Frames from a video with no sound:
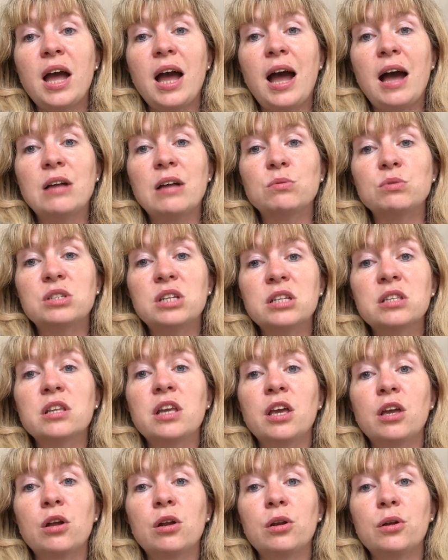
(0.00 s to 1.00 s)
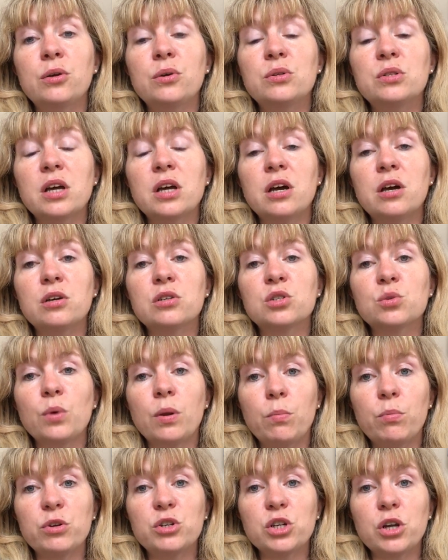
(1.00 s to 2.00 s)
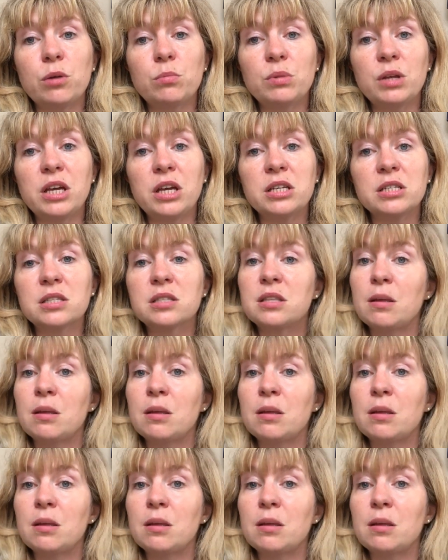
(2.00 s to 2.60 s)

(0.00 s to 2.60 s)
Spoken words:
and didn't include swing bridge openings,